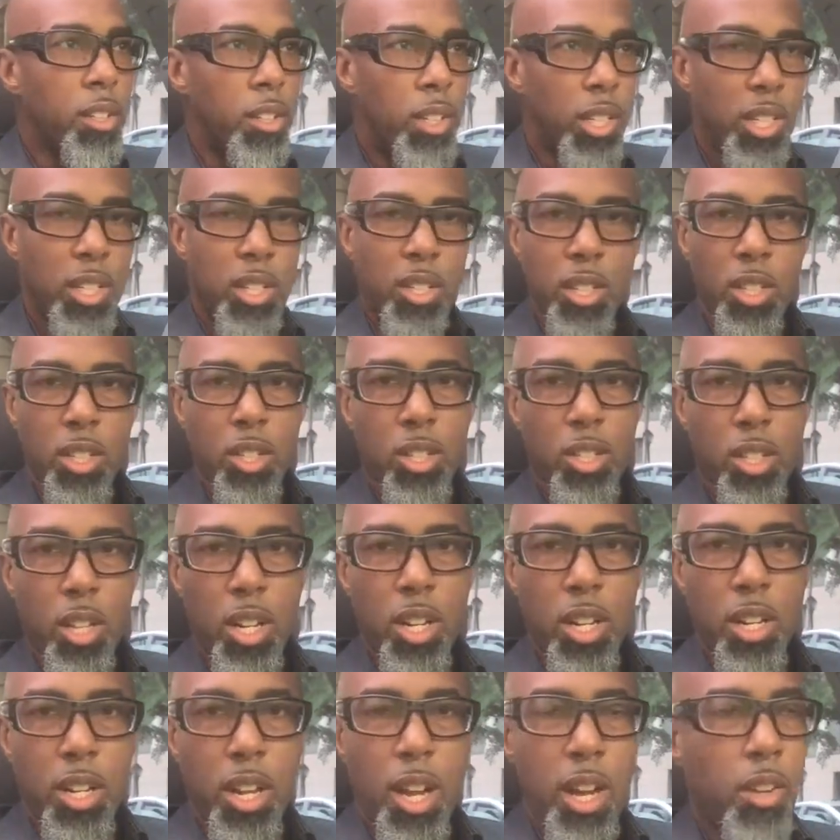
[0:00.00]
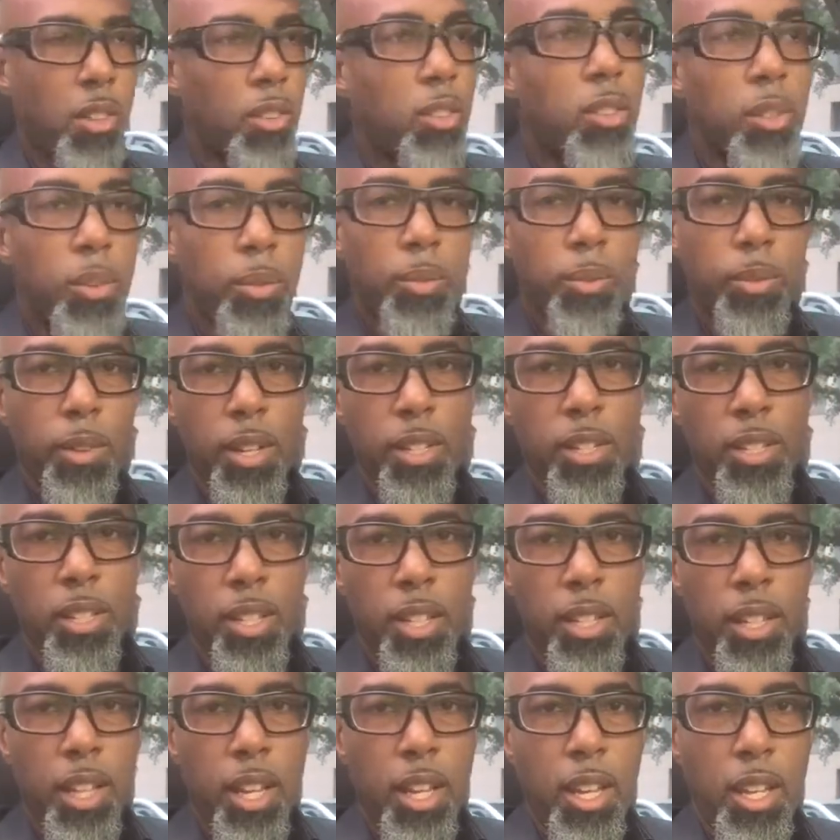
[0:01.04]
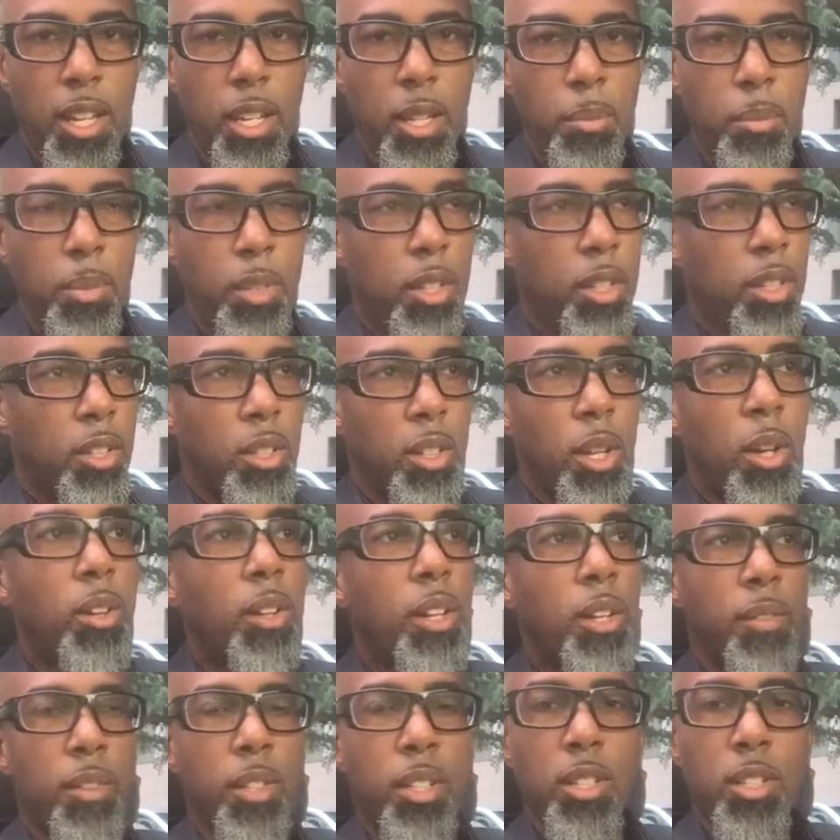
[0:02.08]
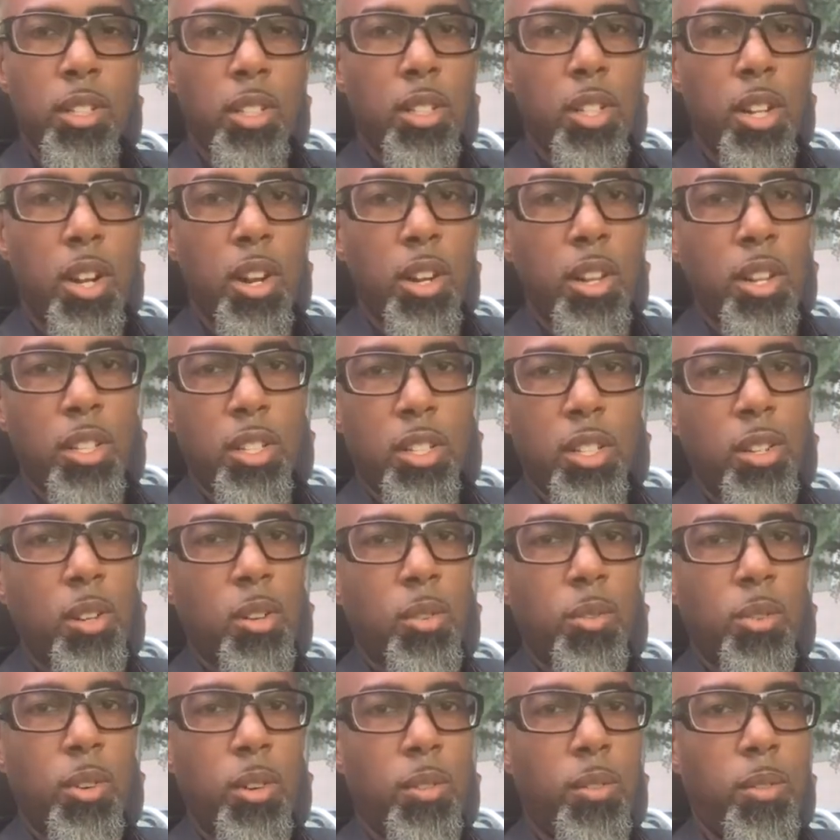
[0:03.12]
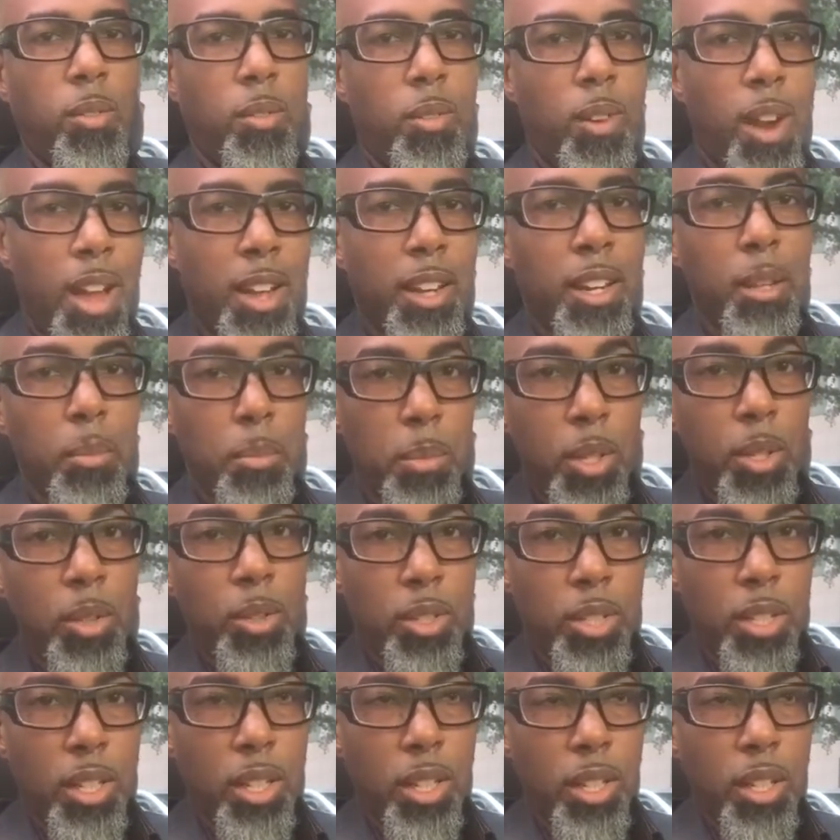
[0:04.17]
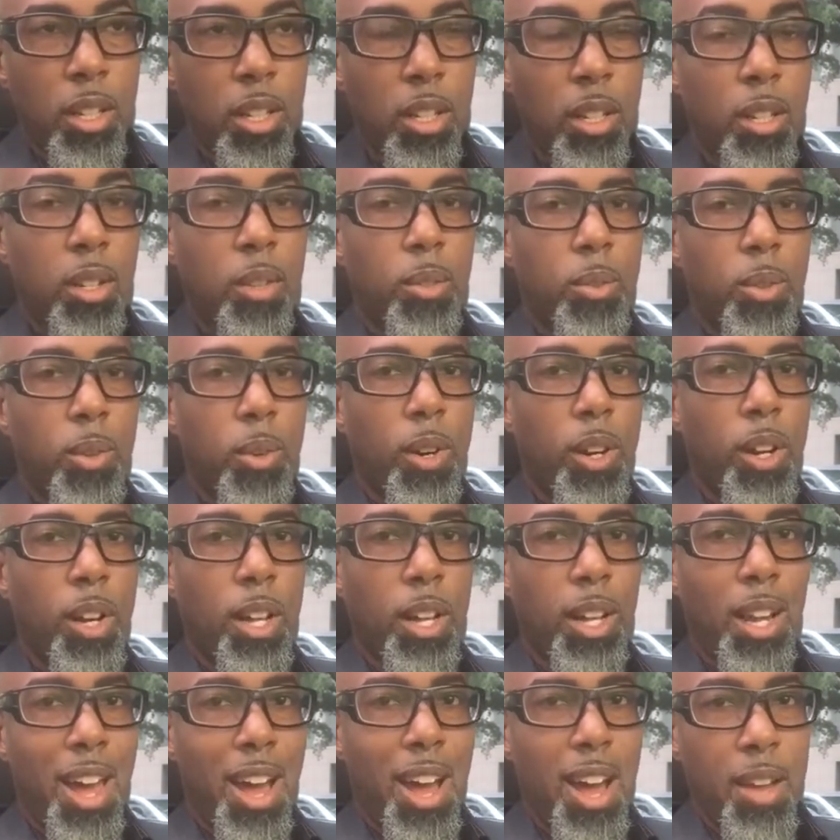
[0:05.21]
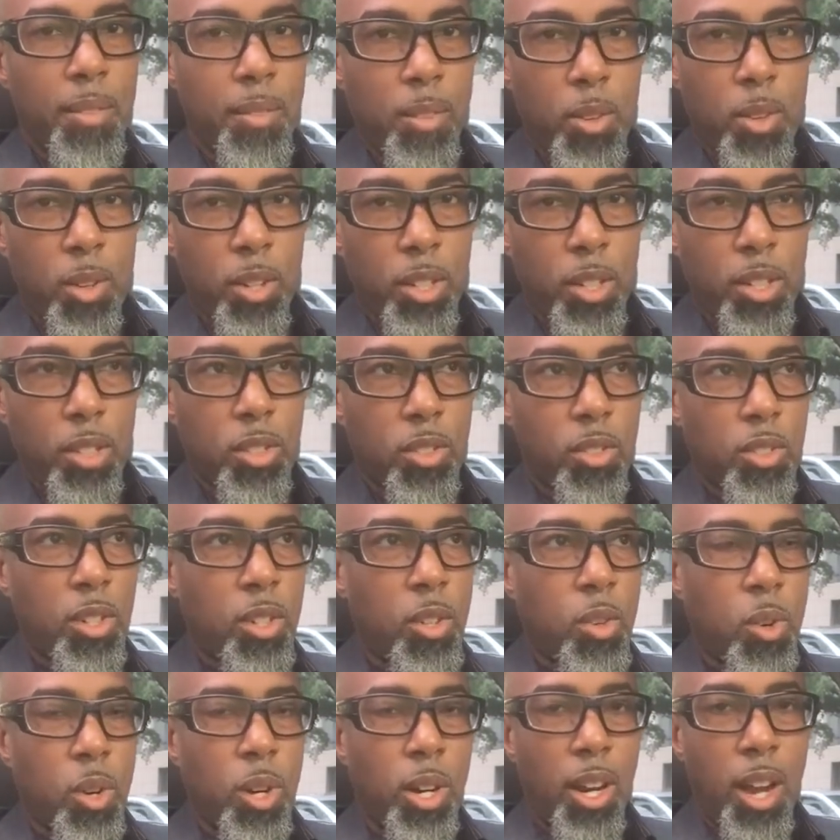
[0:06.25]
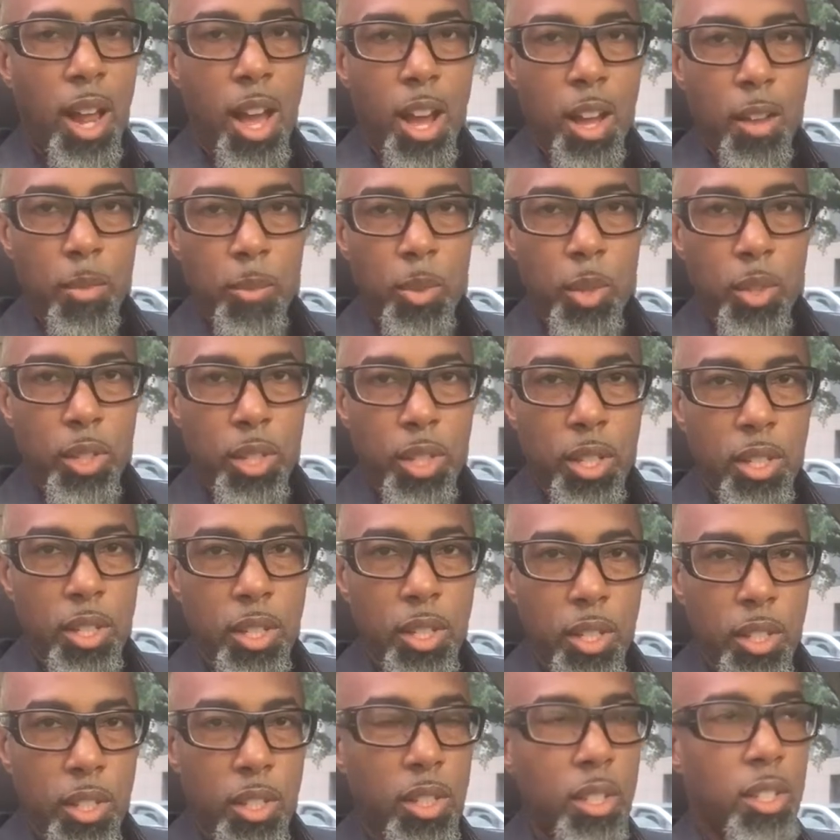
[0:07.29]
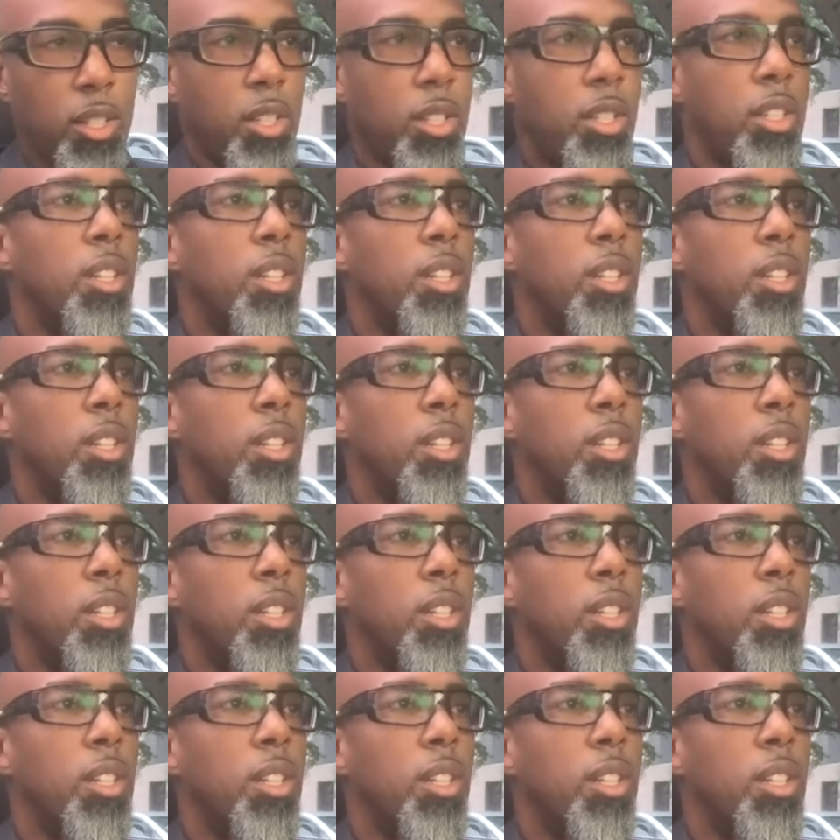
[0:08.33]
You're just starting out, you're fresh in the game. Don't even concern yourself with writing music for a live orchestra or live musicians.